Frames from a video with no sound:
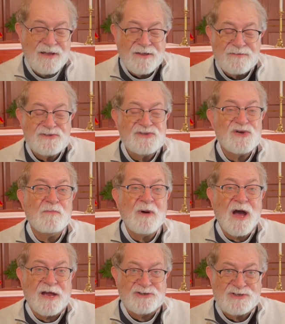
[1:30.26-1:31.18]
So
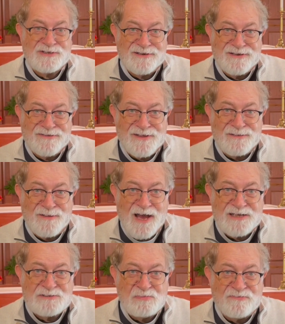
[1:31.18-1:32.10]
much that
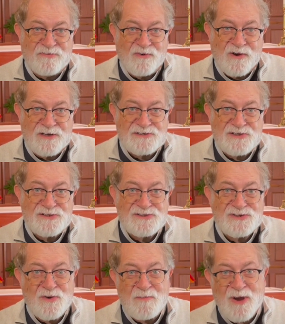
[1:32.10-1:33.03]
lies before us,
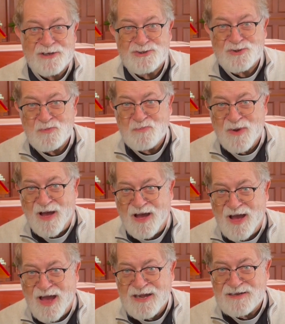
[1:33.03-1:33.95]
so much
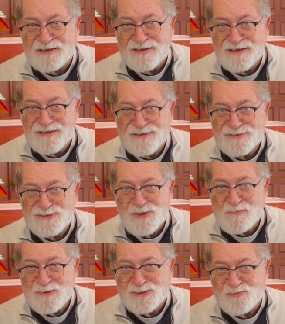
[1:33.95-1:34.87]
behind, so
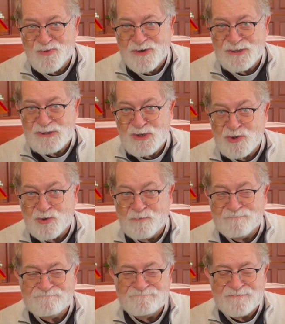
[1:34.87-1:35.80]
much more to do.
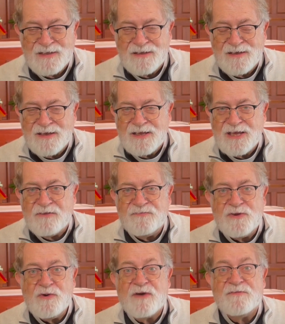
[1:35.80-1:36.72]
If
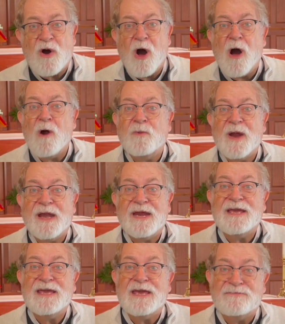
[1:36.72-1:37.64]
you have
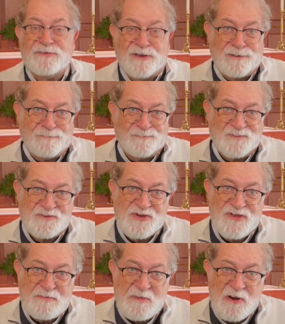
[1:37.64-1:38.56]
already given to
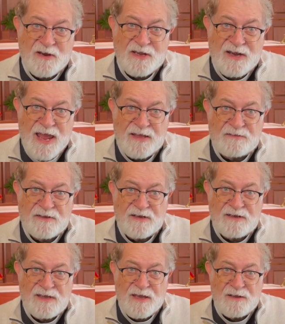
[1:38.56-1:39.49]
the American
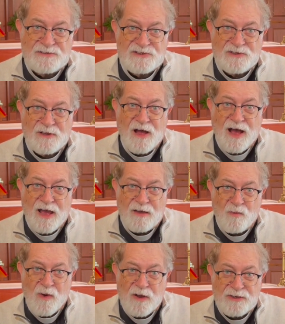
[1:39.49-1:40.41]
Anglican Council, I
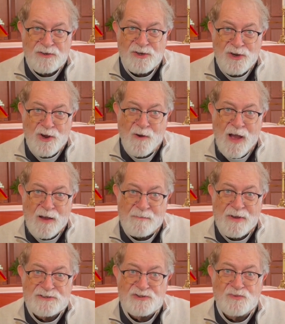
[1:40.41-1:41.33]
want you to know how
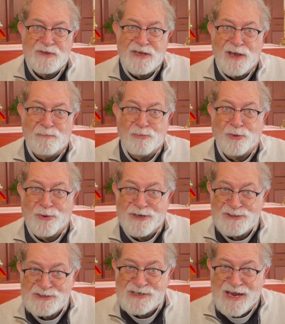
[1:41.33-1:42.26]
much we
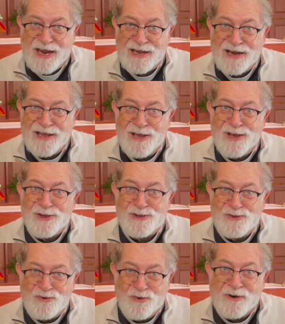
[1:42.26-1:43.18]
appreciate
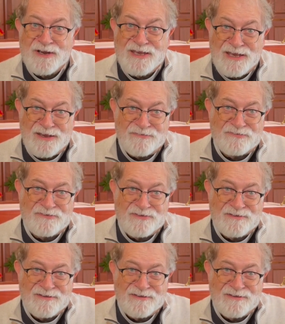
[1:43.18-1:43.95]
your gift